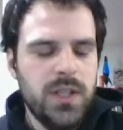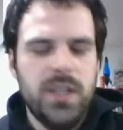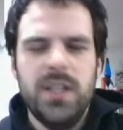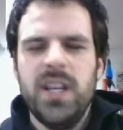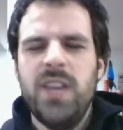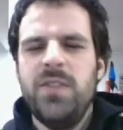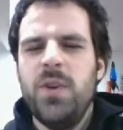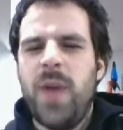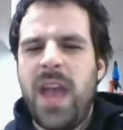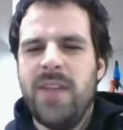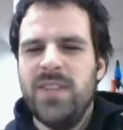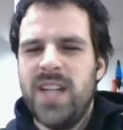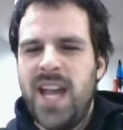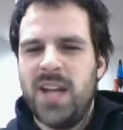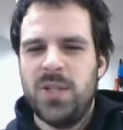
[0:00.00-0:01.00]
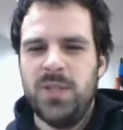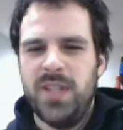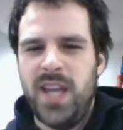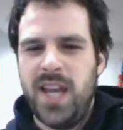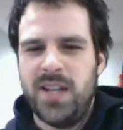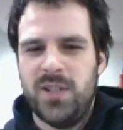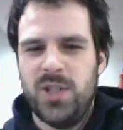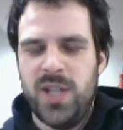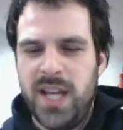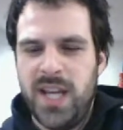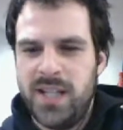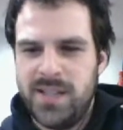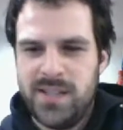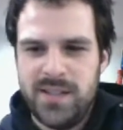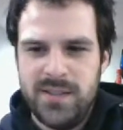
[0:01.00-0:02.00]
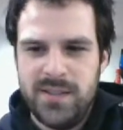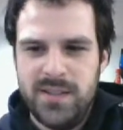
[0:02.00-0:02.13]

If you haven't actually had a chance,